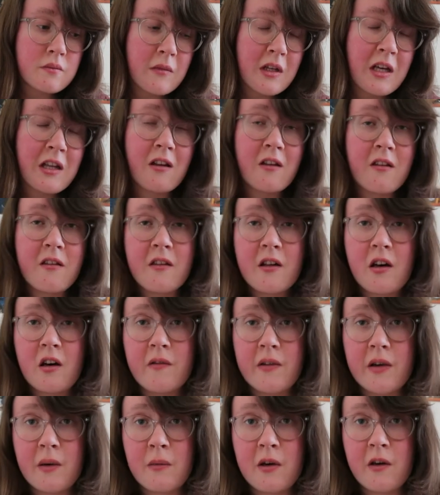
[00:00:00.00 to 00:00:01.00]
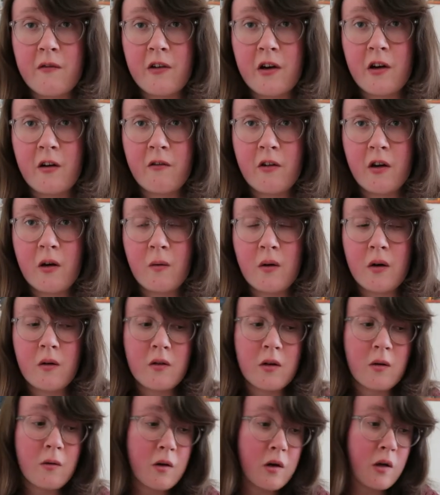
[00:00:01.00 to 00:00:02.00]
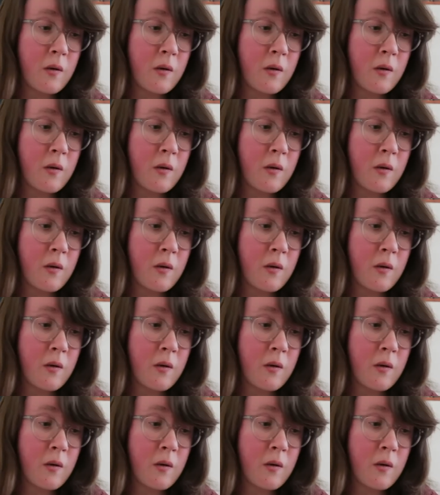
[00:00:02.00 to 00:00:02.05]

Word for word: It's serving me very, very well, don't go